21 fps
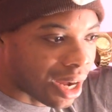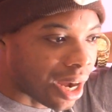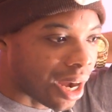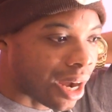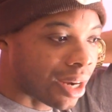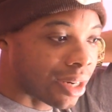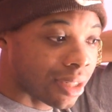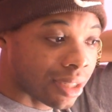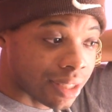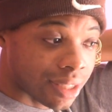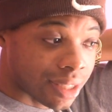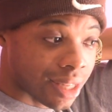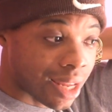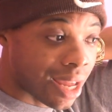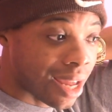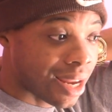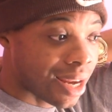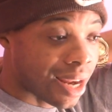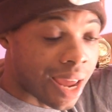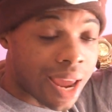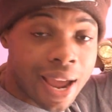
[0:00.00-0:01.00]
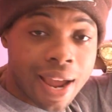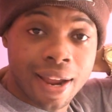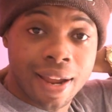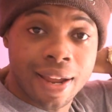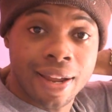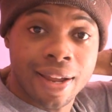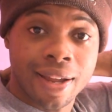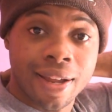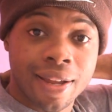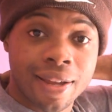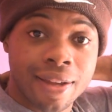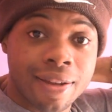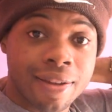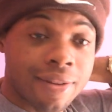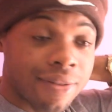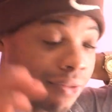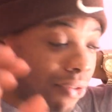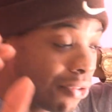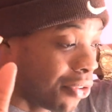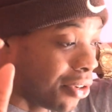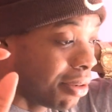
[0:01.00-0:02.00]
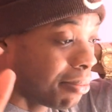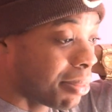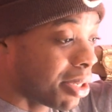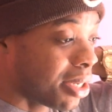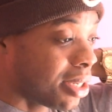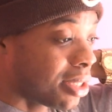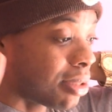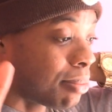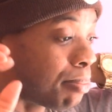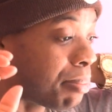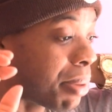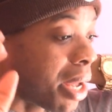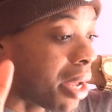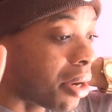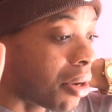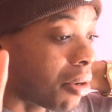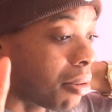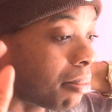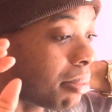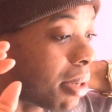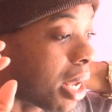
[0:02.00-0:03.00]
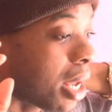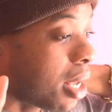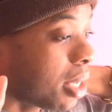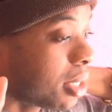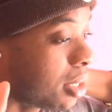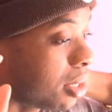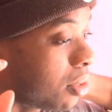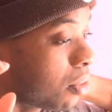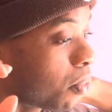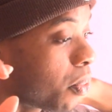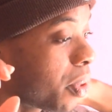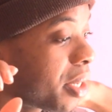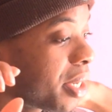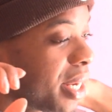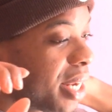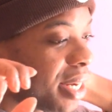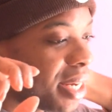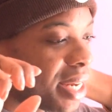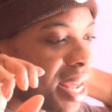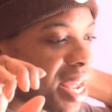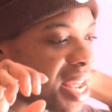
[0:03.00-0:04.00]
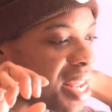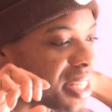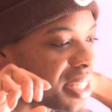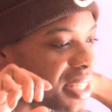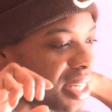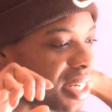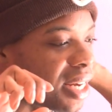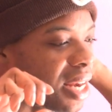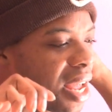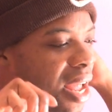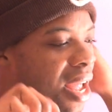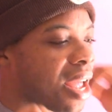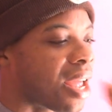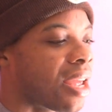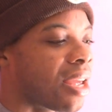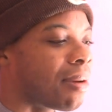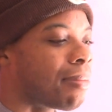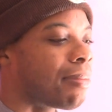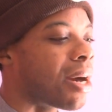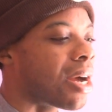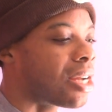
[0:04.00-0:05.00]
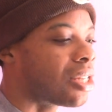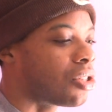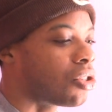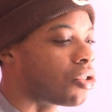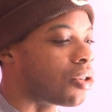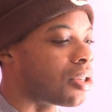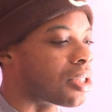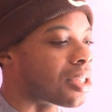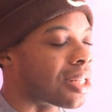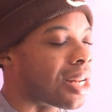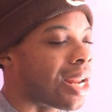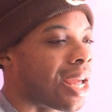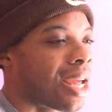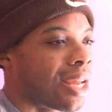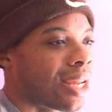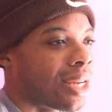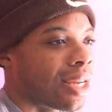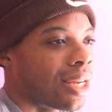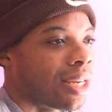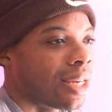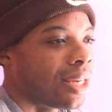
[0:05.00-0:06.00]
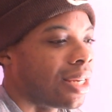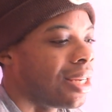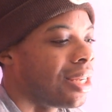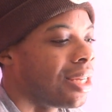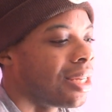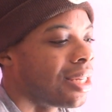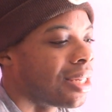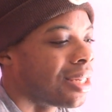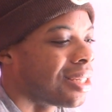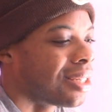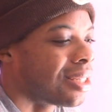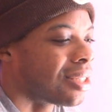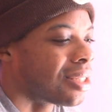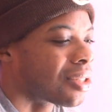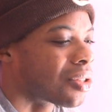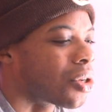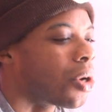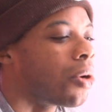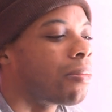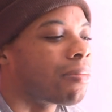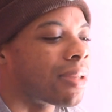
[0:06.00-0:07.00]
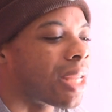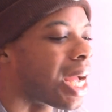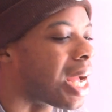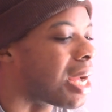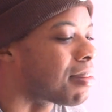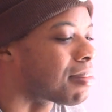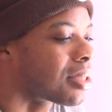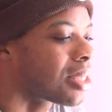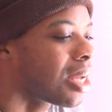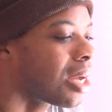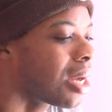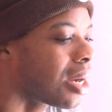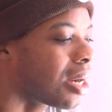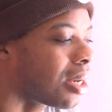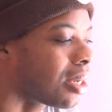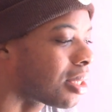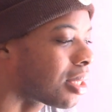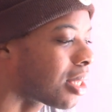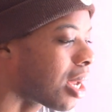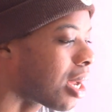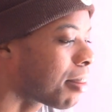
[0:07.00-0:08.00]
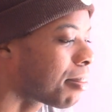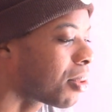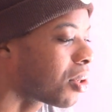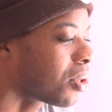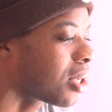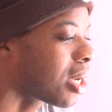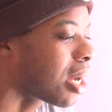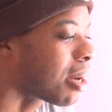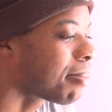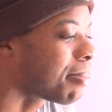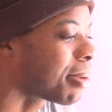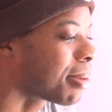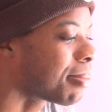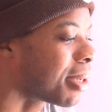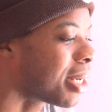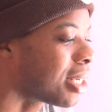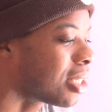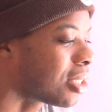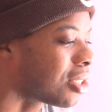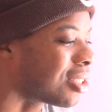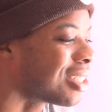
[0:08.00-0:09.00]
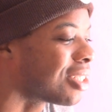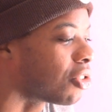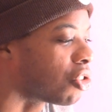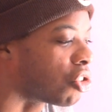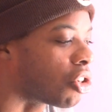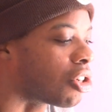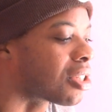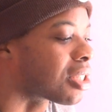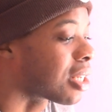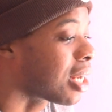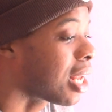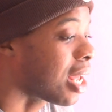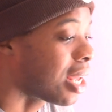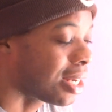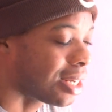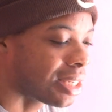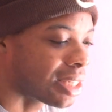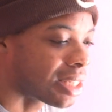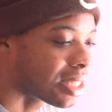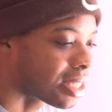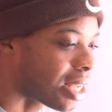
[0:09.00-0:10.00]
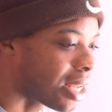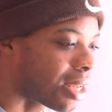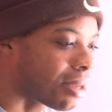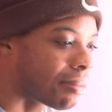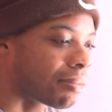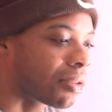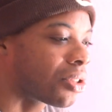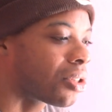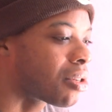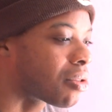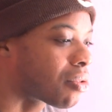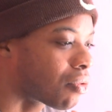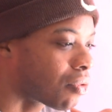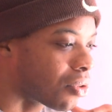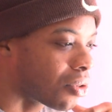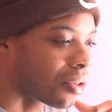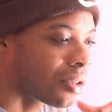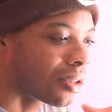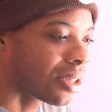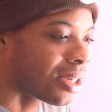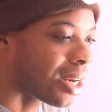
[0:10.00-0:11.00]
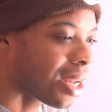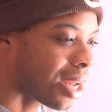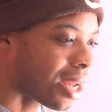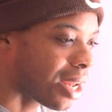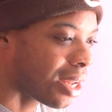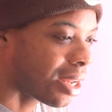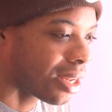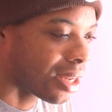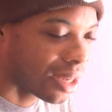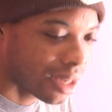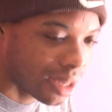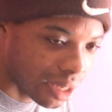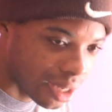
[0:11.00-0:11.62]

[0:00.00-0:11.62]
understand, like, females backup dances when they dancing, like, everybody dress like, in sometimes, not all the time, but you got people that dress like the same just for like